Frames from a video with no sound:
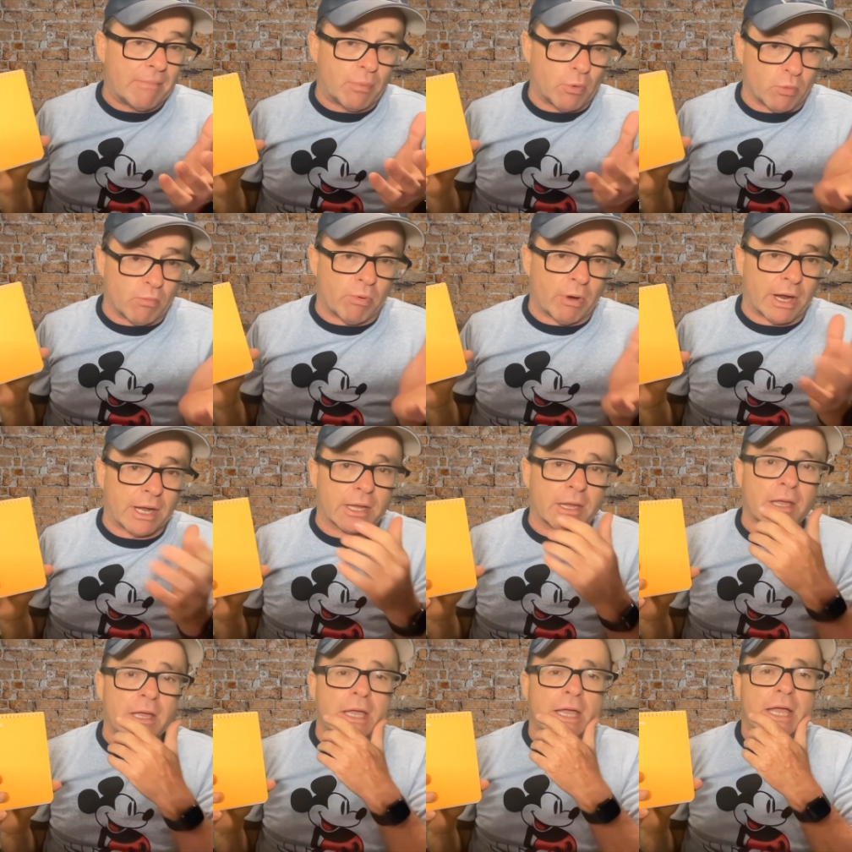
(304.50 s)
or
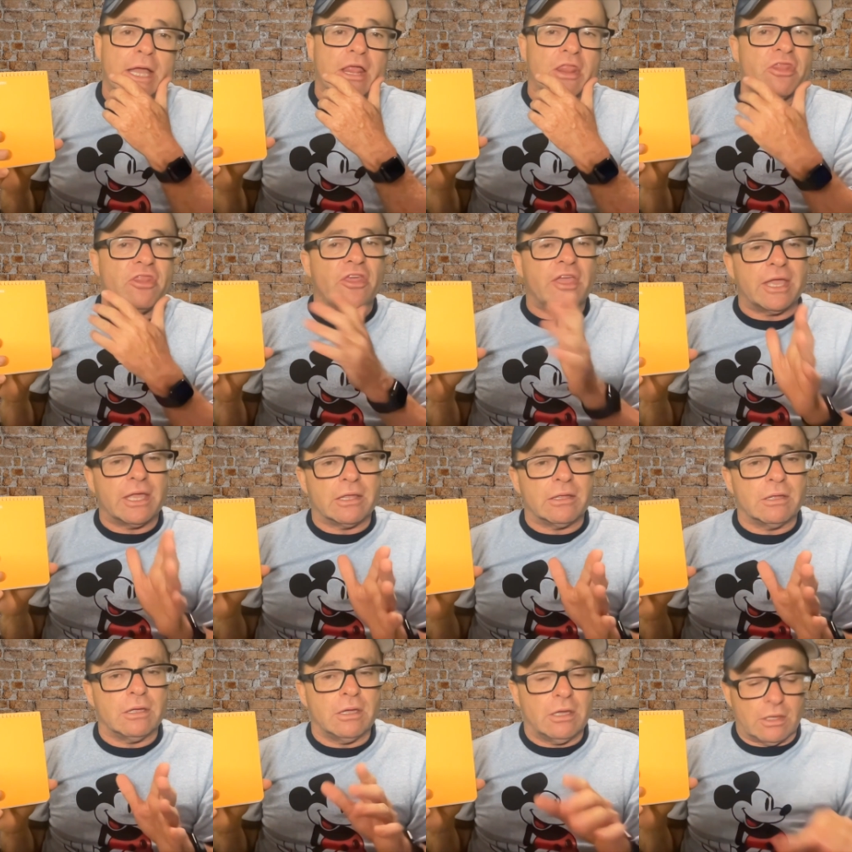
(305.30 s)
break
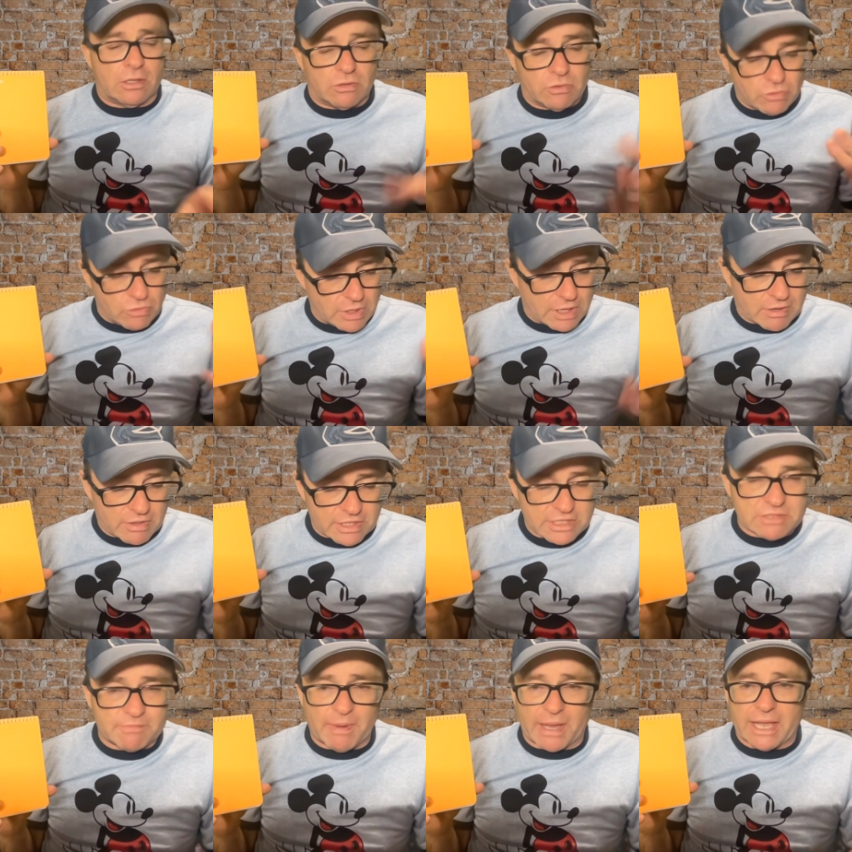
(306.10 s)
then you get
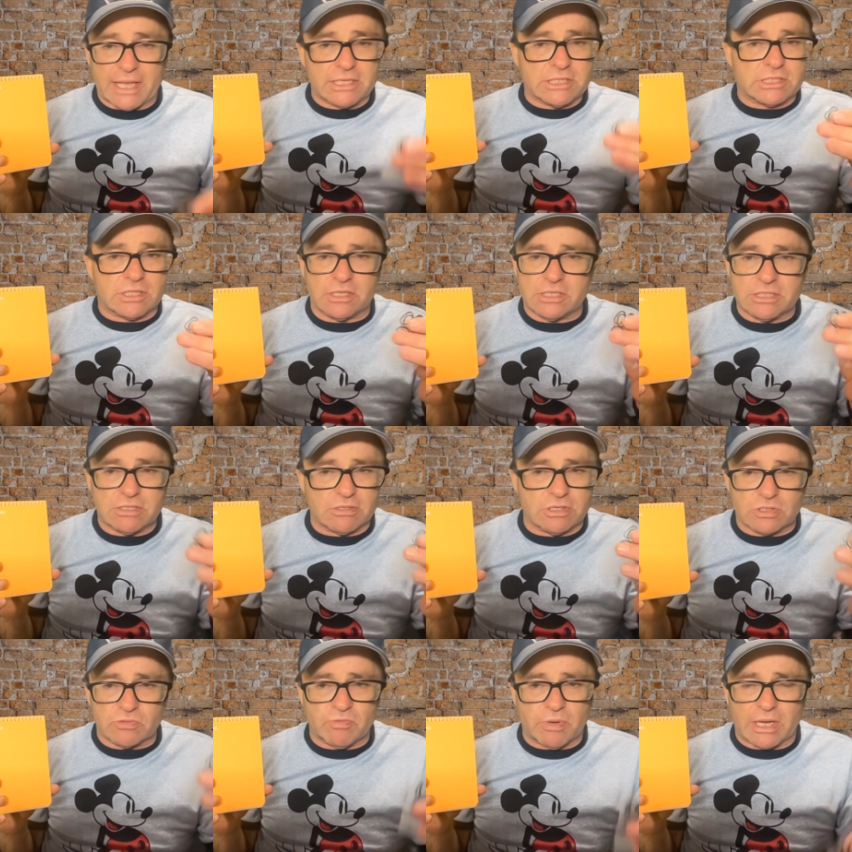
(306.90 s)
these bands these are
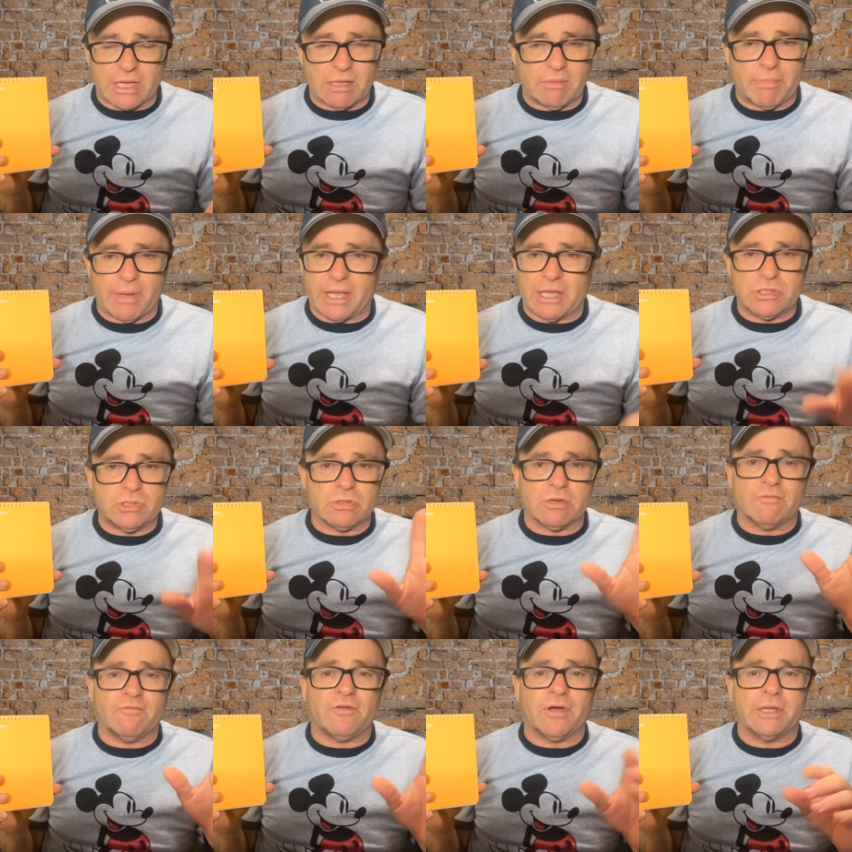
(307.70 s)
just regular bands you
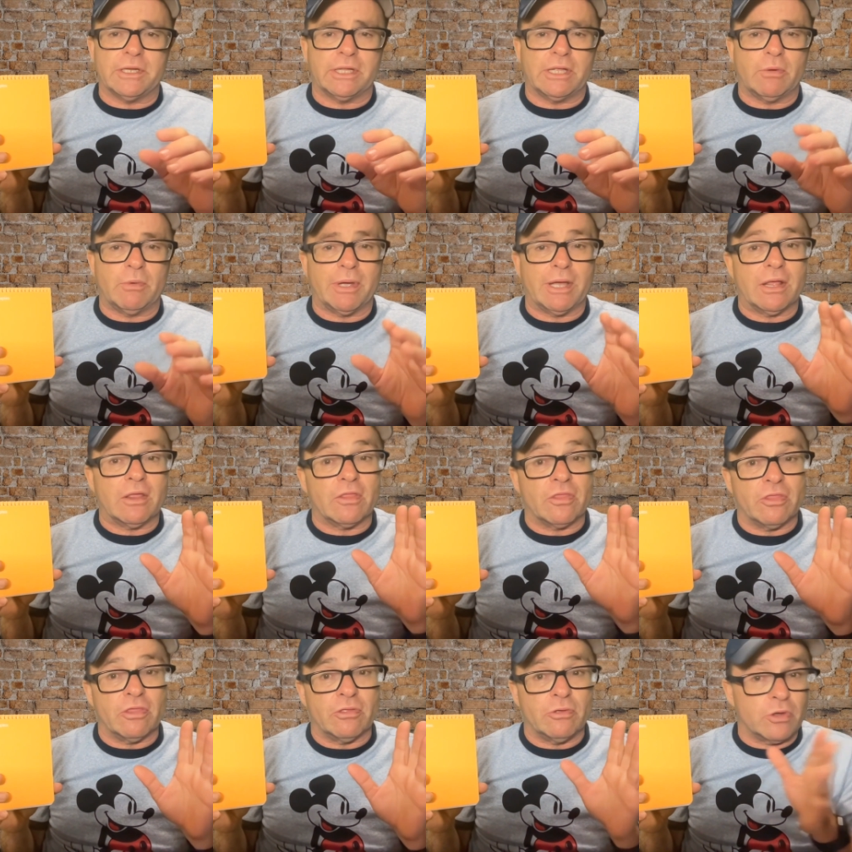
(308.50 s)
can find anywhere
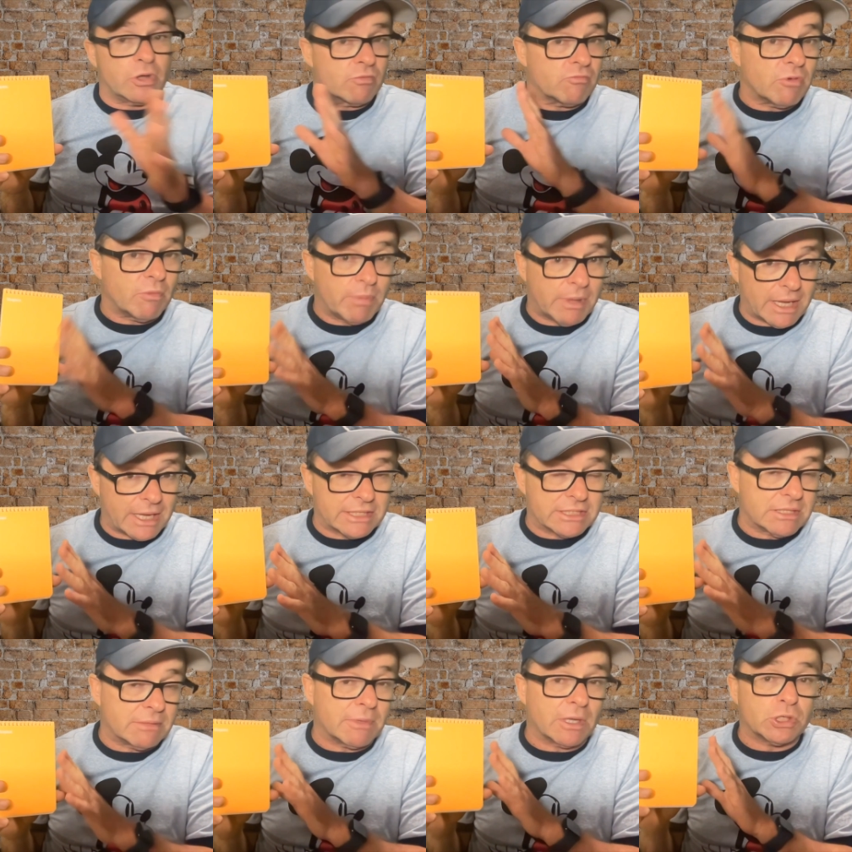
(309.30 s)
you can
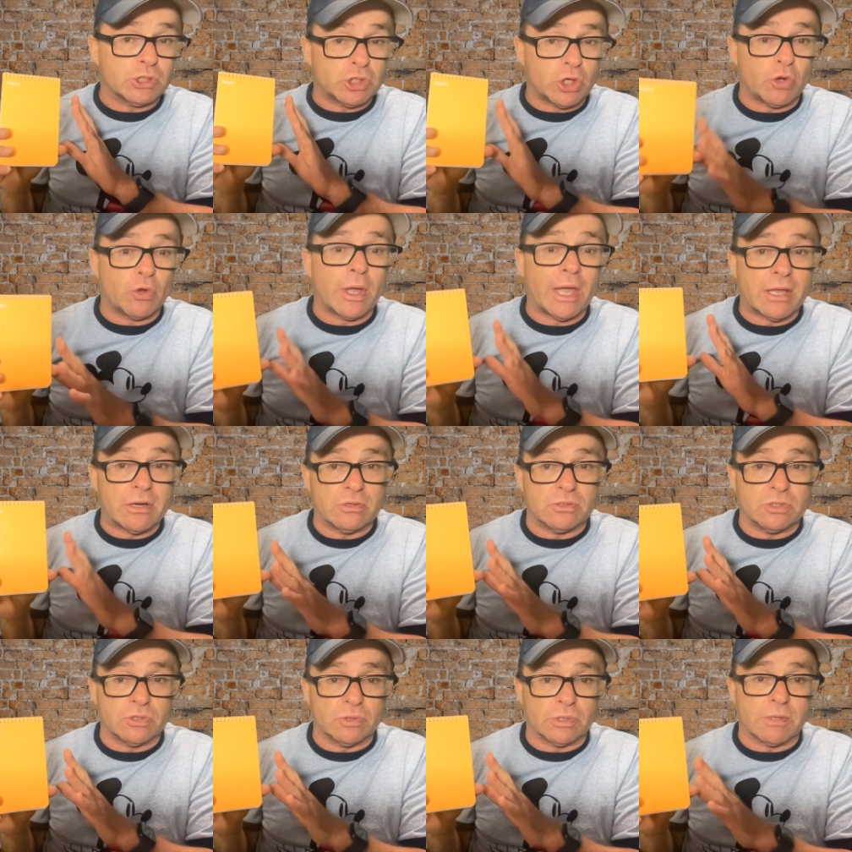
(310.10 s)
replace them they show you how
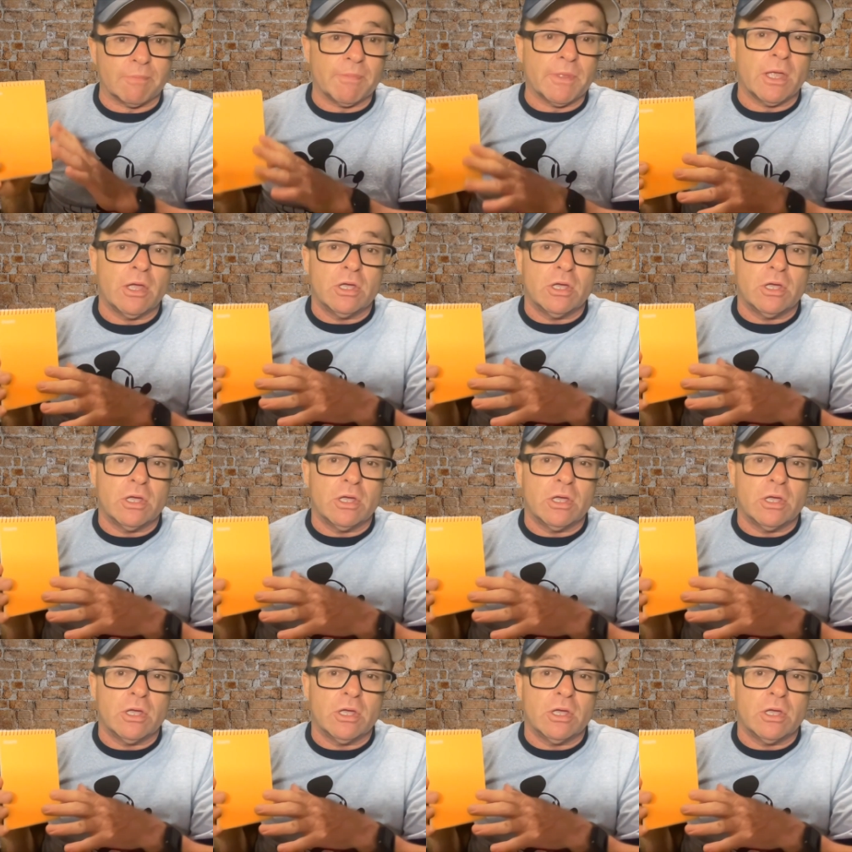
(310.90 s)
to do it